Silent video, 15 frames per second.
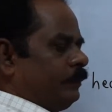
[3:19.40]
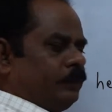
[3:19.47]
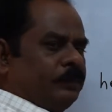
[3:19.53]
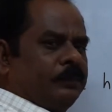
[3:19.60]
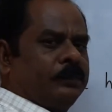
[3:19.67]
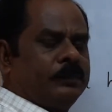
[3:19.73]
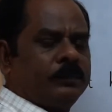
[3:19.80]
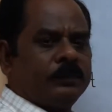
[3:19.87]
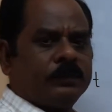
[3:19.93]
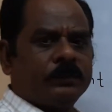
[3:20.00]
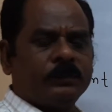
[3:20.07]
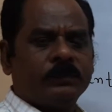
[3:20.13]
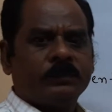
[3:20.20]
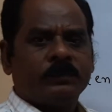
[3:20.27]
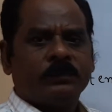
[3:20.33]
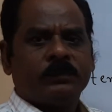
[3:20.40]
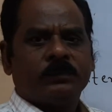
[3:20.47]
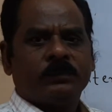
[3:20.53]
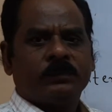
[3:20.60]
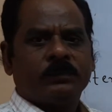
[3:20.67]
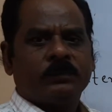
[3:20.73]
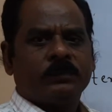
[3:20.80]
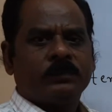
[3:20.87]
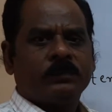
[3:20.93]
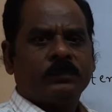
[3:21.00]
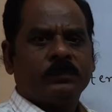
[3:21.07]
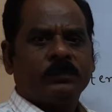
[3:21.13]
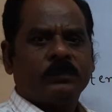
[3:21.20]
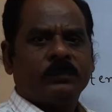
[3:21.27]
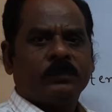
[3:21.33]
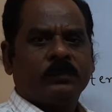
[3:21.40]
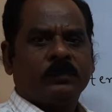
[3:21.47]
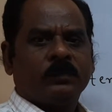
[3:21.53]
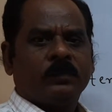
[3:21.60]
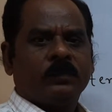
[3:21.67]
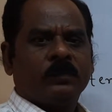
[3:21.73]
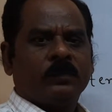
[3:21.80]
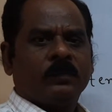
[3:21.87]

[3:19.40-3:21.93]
Nothing is said.